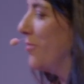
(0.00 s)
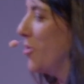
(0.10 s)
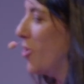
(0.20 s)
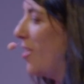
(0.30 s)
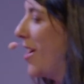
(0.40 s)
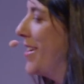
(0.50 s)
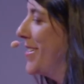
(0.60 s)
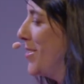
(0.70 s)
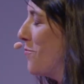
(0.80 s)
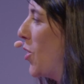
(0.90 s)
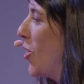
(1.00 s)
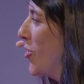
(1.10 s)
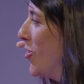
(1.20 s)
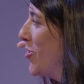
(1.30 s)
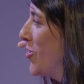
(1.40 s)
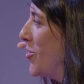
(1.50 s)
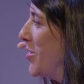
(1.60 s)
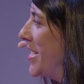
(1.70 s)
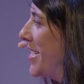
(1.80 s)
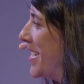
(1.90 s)
your clients and partners, you
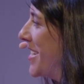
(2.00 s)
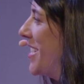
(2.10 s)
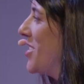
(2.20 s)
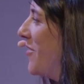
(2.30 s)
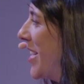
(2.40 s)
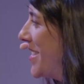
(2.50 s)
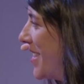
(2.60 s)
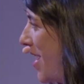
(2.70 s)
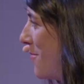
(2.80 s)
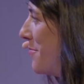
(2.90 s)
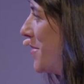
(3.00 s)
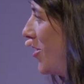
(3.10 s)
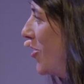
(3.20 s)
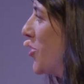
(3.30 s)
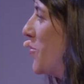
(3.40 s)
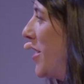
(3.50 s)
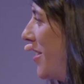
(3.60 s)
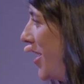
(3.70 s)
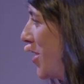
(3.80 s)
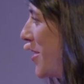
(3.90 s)
need to incentivize them to also be
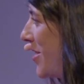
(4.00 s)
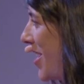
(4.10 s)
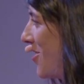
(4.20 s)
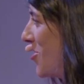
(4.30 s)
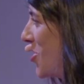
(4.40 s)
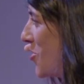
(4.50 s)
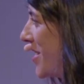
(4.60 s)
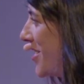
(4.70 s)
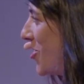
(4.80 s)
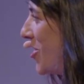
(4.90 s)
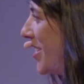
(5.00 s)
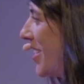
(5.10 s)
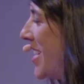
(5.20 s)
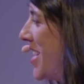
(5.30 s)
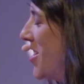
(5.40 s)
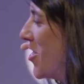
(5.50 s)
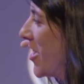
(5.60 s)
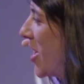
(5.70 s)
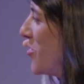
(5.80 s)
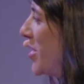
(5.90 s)
thinking about the energy transition.
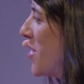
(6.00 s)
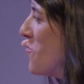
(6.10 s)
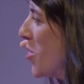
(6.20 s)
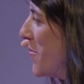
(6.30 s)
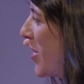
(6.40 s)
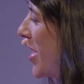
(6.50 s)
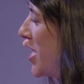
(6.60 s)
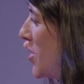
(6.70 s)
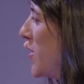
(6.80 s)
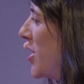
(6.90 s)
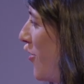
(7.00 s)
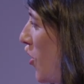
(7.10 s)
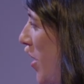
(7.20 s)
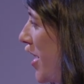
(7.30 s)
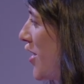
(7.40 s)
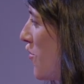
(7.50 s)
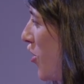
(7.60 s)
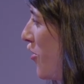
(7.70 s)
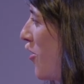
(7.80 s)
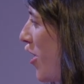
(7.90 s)
Can you say more about any specific ways the
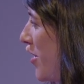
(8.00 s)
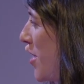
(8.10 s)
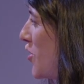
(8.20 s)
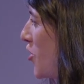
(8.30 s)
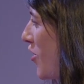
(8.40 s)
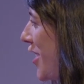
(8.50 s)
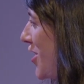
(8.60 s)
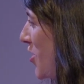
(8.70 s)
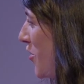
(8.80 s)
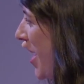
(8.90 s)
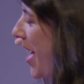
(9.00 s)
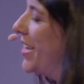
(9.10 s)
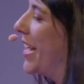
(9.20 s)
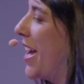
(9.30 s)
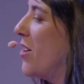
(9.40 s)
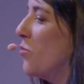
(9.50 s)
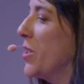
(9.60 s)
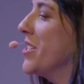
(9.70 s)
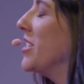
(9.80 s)
Port of Rotterdam is trying to do that? Like, what does